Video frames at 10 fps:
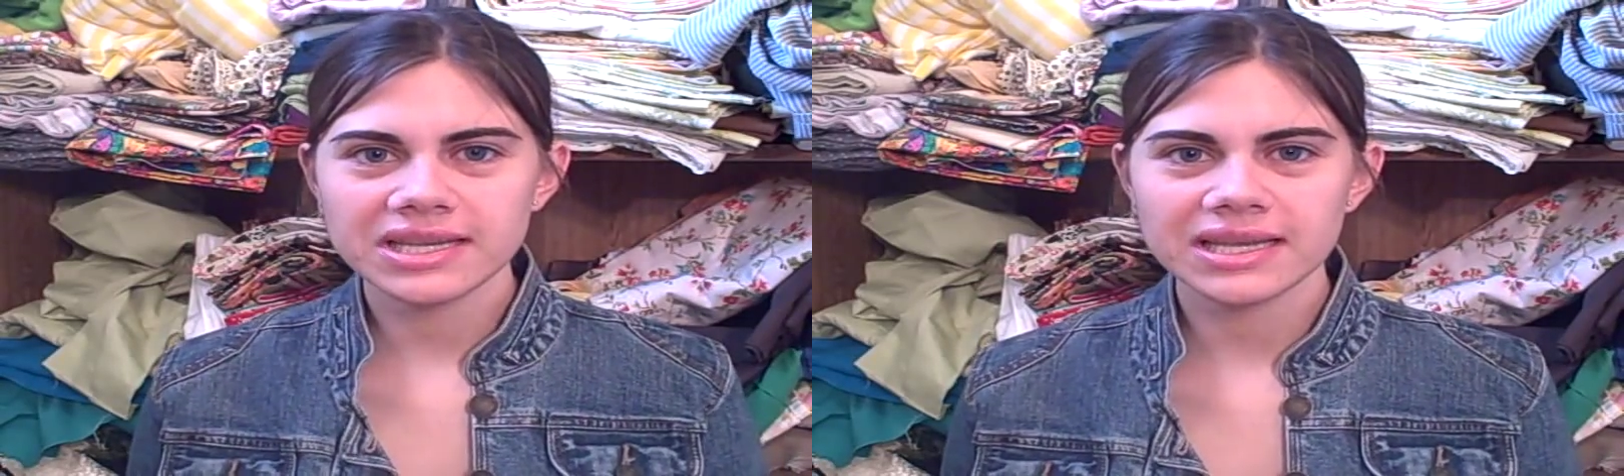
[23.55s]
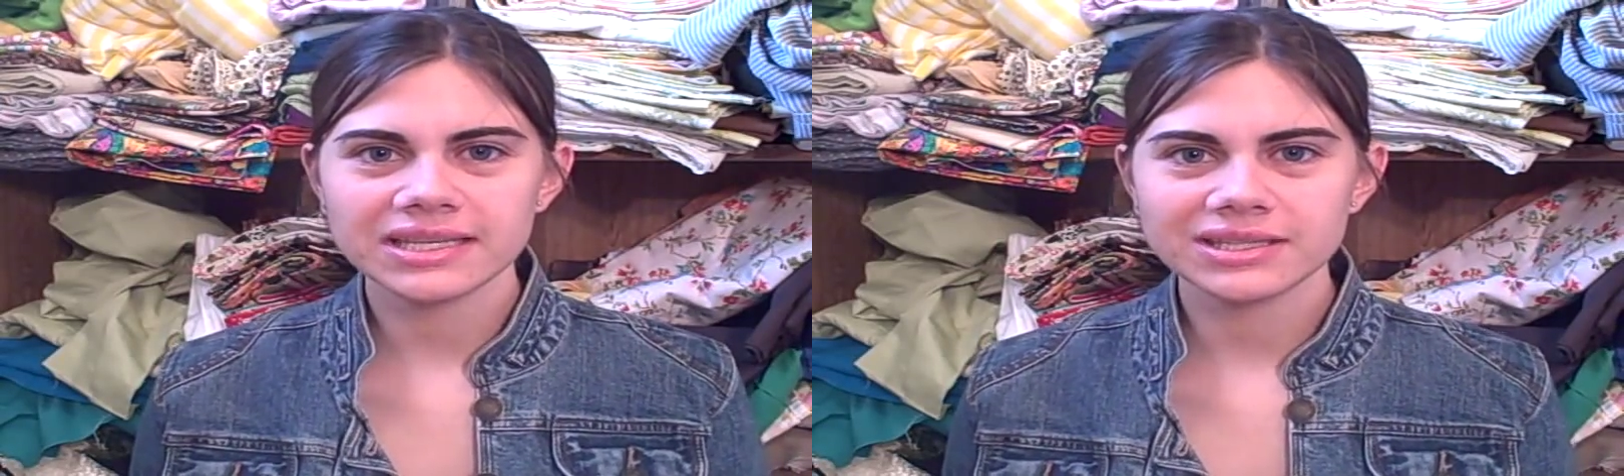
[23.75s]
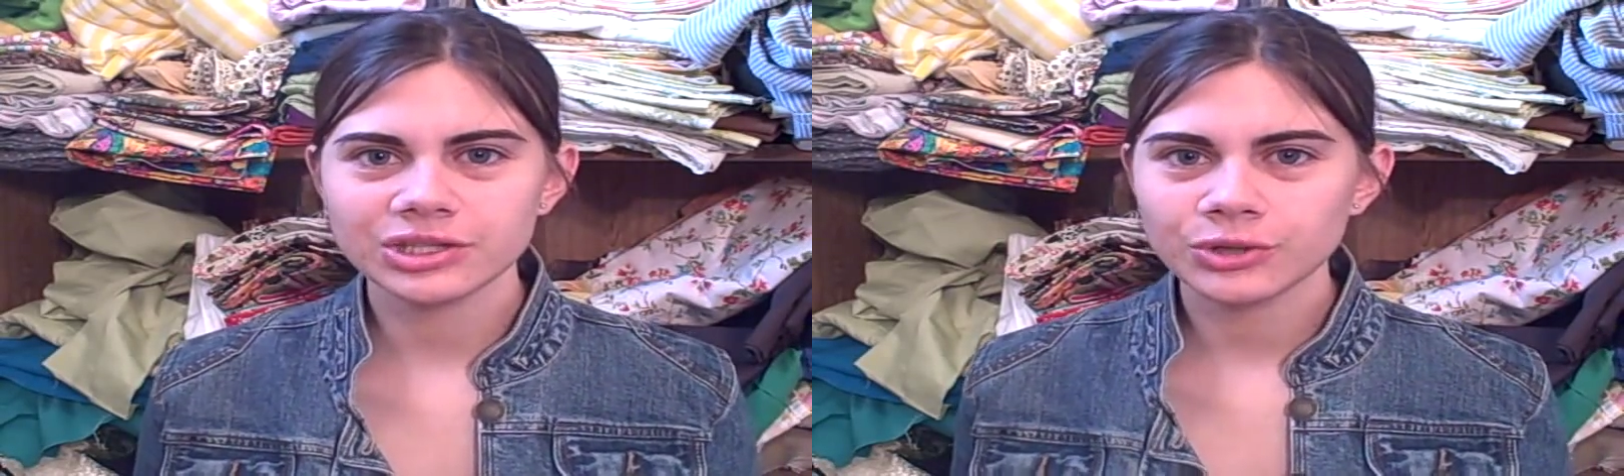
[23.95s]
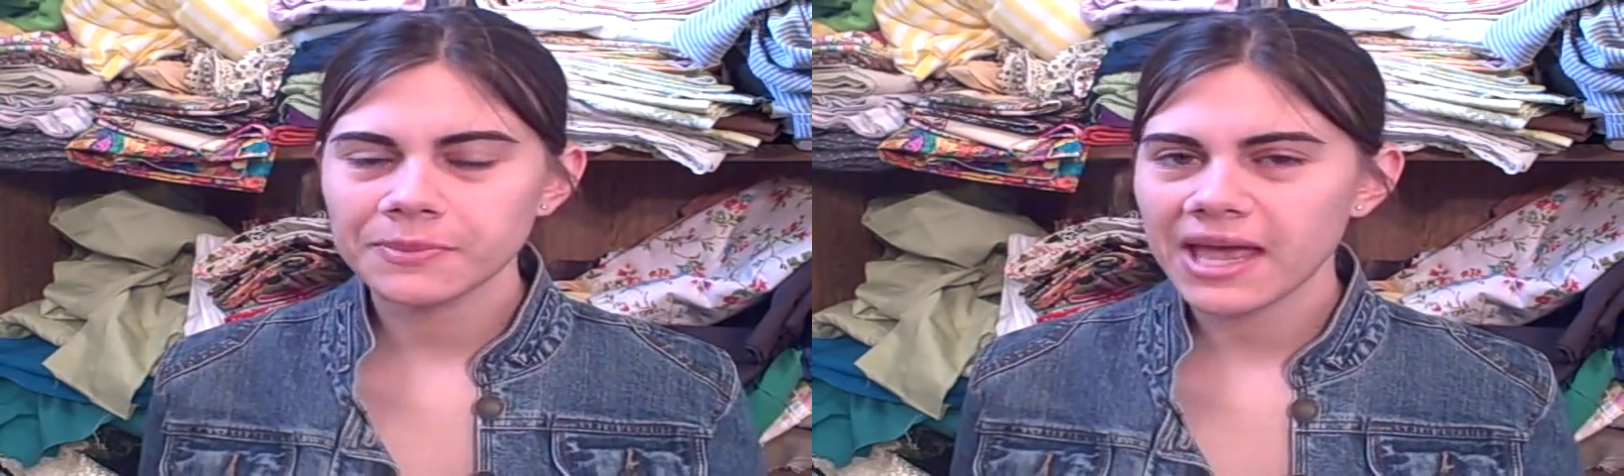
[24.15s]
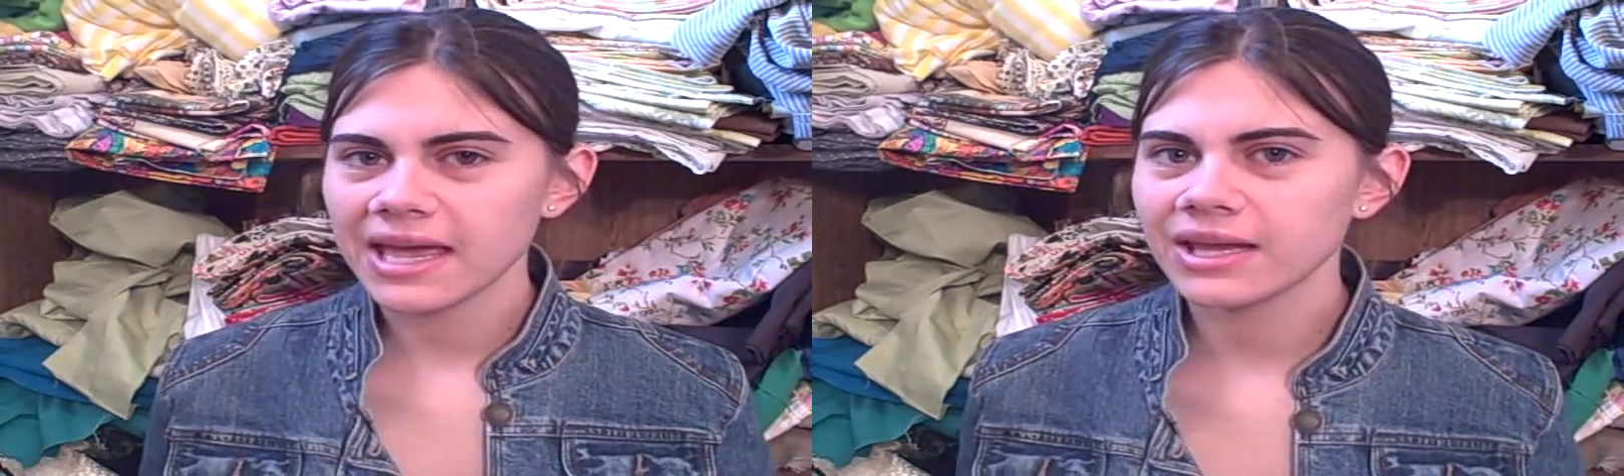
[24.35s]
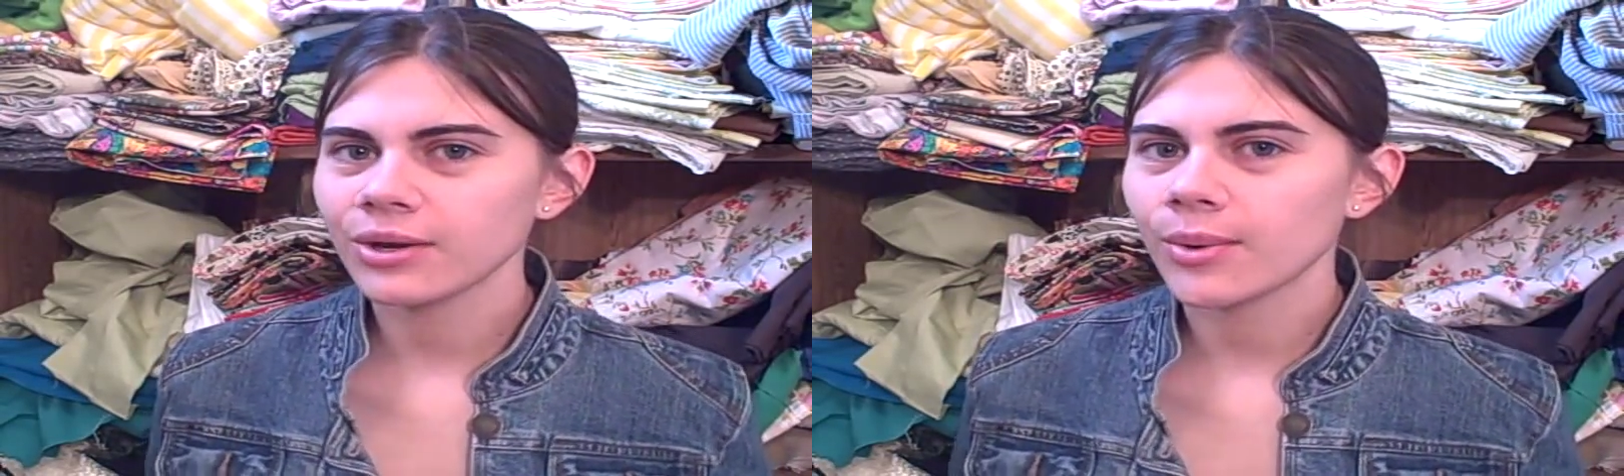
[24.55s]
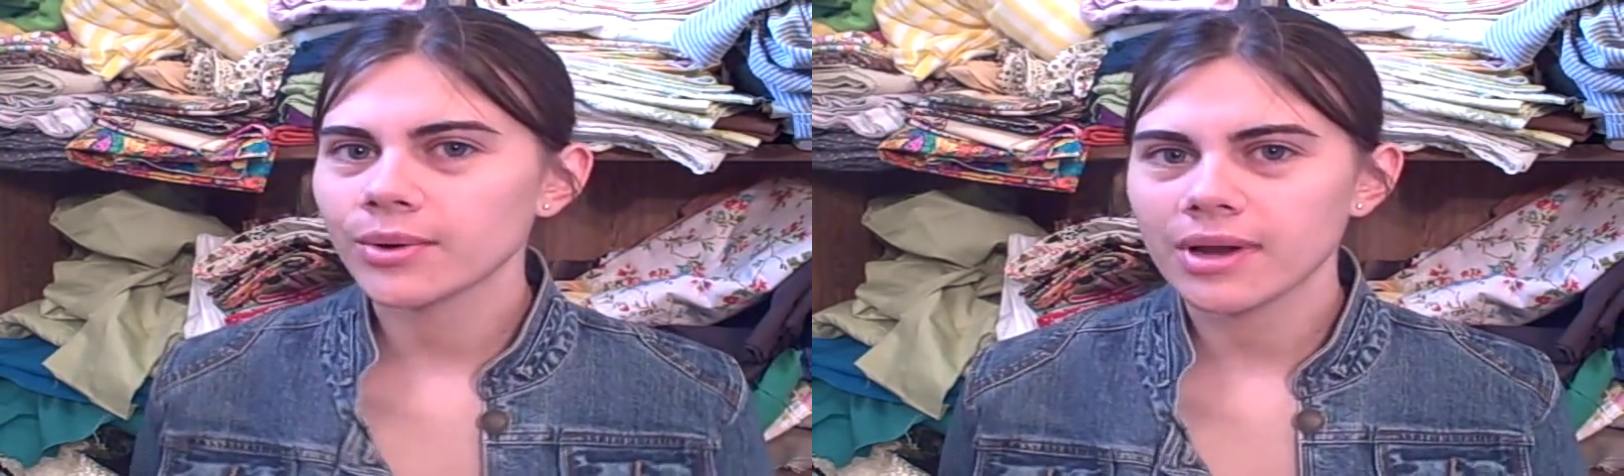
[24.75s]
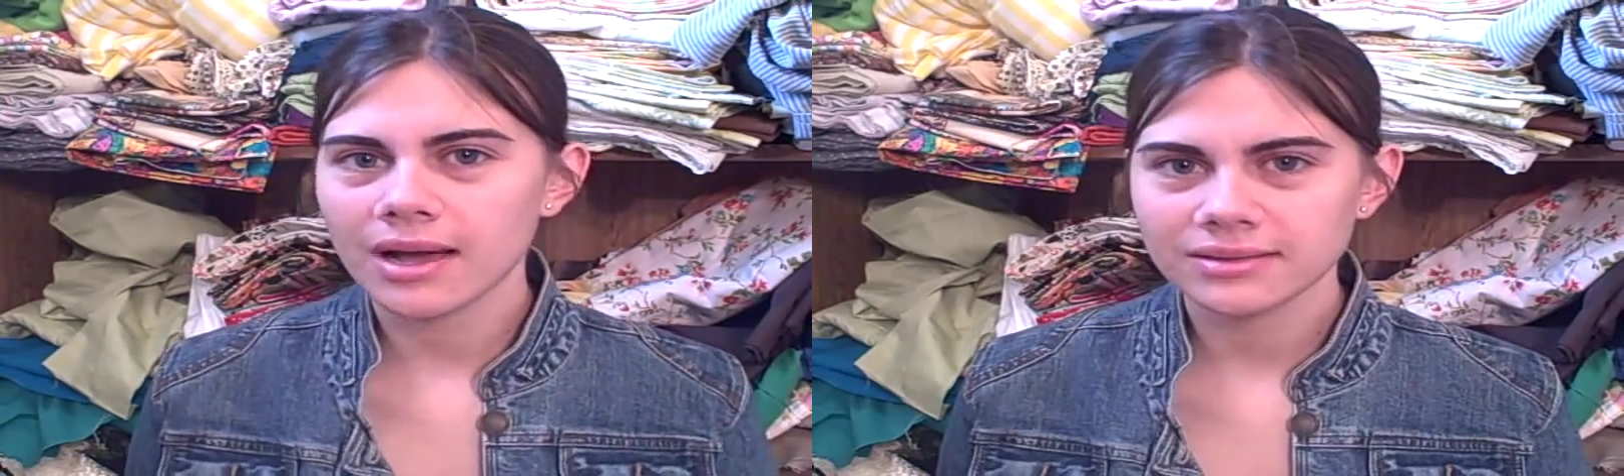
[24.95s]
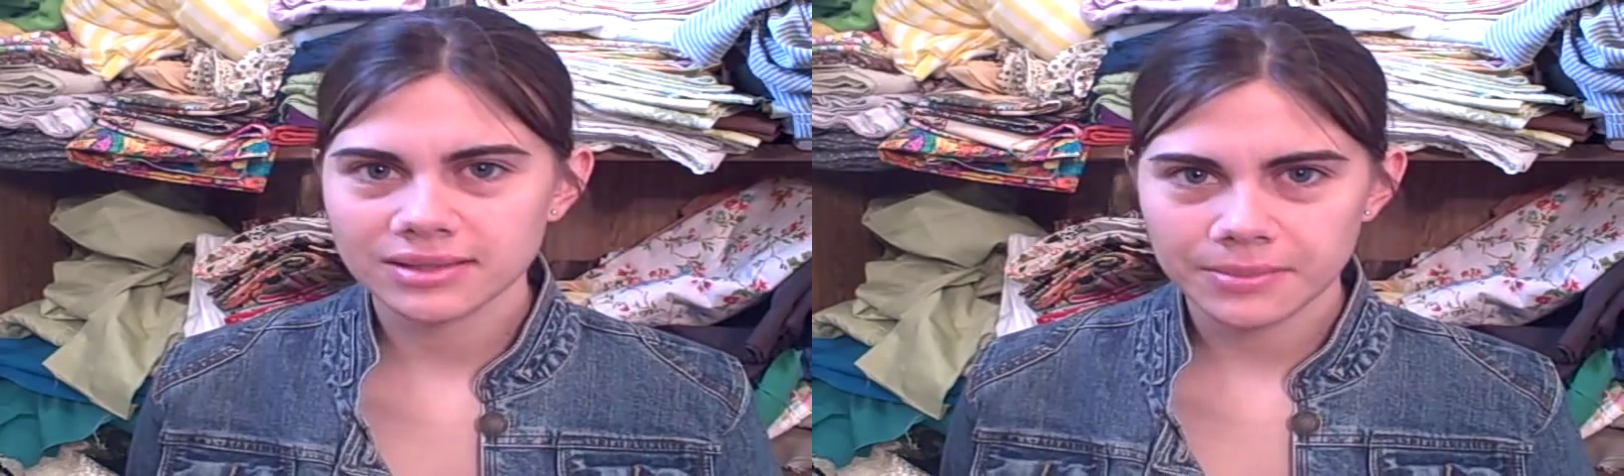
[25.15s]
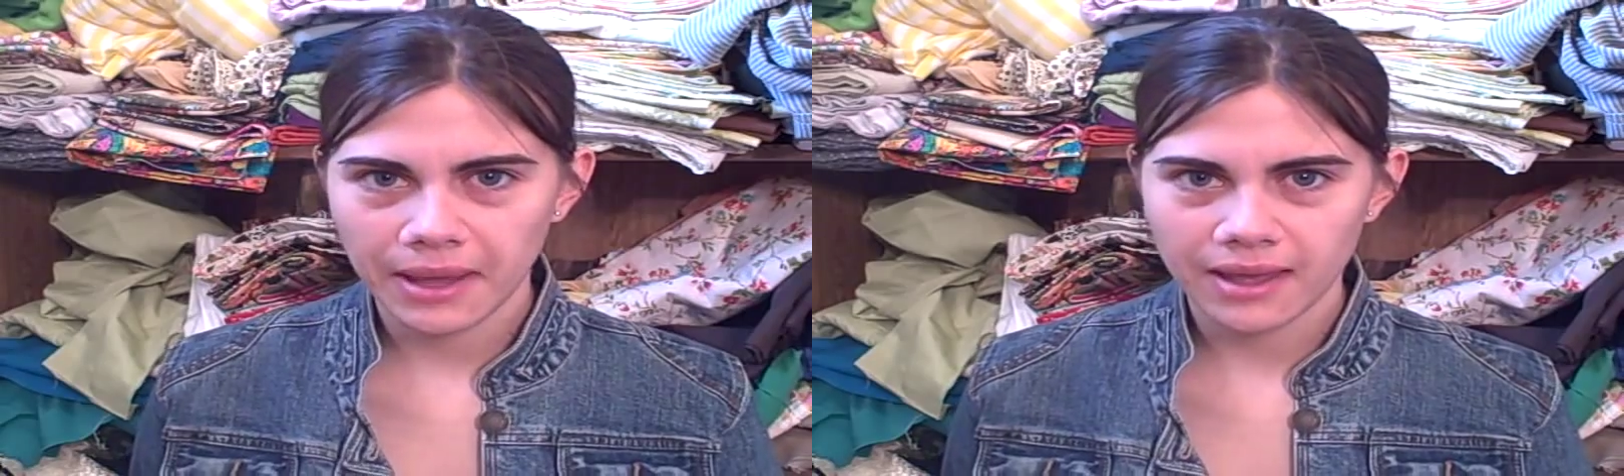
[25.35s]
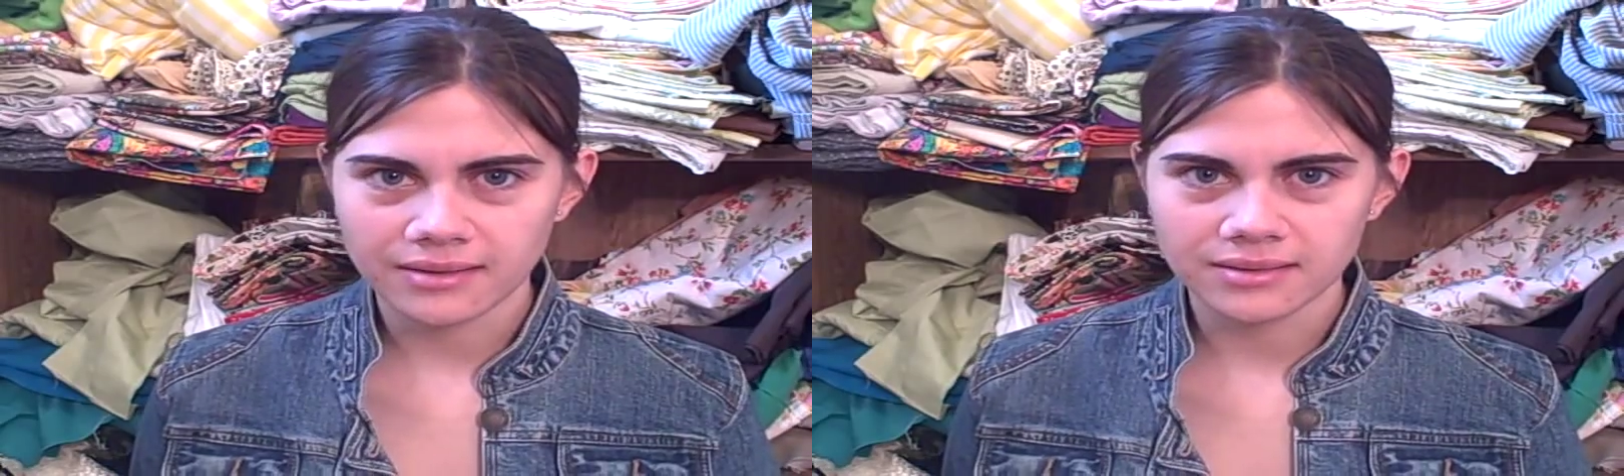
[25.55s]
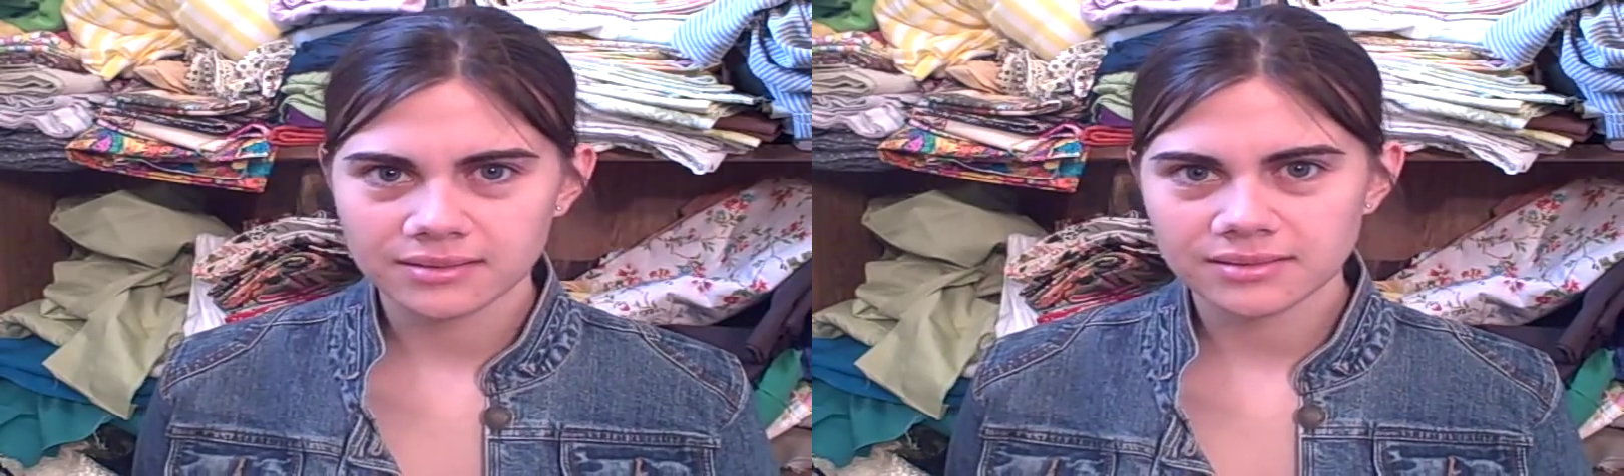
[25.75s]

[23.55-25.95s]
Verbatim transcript: is to pin or not to pin.